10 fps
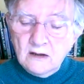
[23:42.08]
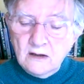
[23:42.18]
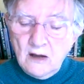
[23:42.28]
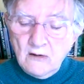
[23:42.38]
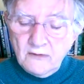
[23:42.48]

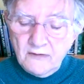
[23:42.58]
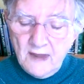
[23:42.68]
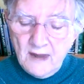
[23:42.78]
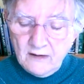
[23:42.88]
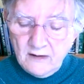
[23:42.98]
Now,
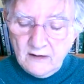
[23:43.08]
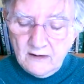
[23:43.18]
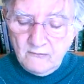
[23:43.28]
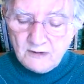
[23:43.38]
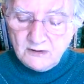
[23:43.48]
that
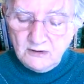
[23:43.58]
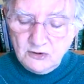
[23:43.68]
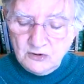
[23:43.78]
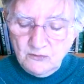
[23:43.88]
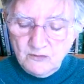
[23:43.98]

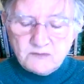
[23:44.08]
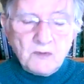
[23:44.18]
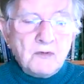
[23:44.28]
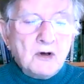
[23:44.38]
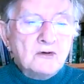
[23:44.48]
resolution was
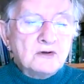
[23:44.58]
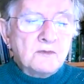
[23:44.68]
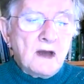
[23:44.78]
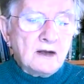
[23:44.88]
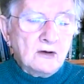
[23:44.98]
proposed
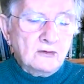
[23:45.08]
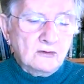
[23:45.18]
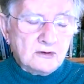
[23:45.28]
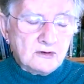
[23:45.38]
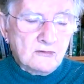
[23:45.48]
by
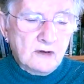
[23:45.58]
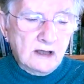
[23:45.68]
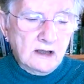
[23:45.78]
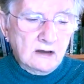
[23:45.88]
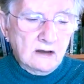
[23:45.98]
Golders
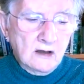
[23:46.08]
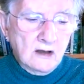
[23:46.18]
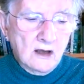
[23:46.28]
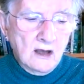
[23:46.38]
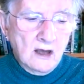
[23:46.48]
Green,
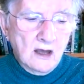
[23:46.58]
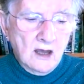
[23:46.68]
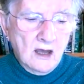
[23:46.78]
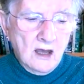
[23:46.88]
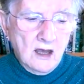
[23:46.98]

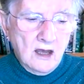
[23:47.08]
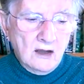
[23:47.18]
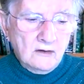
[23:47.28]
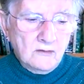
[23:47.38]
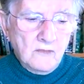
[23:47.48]

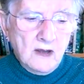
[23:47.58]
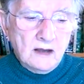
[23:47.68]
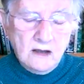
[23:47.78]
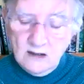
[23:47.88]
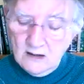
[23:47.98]
and
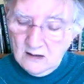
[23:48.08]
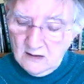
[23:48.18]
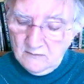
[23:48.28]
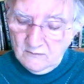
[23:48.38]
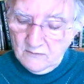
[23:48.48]
my
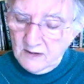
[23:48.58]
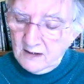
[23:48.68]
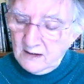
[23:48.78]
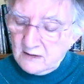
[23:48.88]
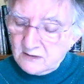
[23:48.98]

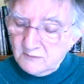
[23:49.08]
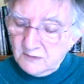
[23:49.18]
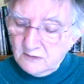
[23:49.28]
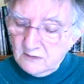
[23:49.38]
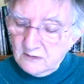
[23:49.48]
then
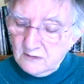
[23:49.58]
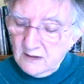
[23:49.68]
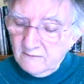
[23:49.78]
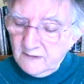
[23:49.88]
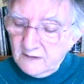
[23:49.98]
husband,
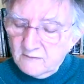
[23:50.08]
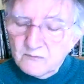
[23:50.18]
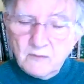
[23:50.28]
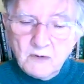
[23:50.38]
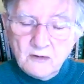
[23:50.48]
David,
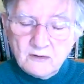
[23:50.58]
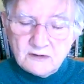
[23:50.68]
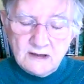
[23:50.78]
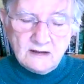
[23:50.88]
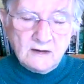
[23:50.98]

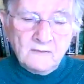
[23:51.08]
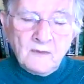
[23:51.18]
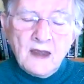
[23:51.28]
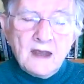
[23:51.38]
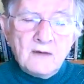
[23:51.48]
proposed it.
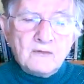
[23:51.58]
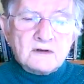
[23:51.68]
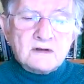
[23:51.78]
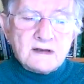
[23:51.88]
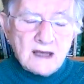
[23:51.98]
It
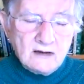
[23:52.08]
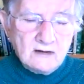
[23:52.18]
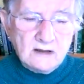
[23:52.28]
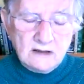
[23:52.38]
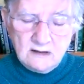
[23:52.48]
was
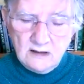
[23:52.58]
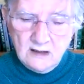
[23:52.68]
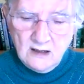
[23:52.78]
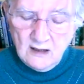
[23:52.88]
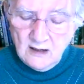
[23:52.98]
seconded
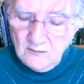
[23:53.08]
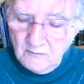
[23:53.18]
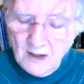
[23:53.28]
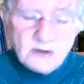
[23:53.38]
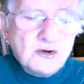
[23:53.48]

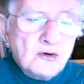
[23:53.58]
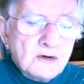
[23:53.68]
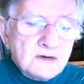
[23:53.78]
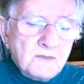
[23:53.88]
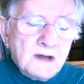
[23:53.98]
by
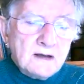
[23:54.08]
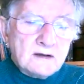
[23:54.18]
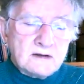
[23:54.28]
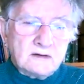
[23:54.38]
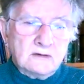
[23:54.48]
Joyce
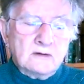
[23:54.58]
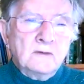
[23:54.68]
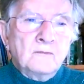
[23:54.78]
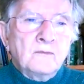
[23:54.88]
Pearson,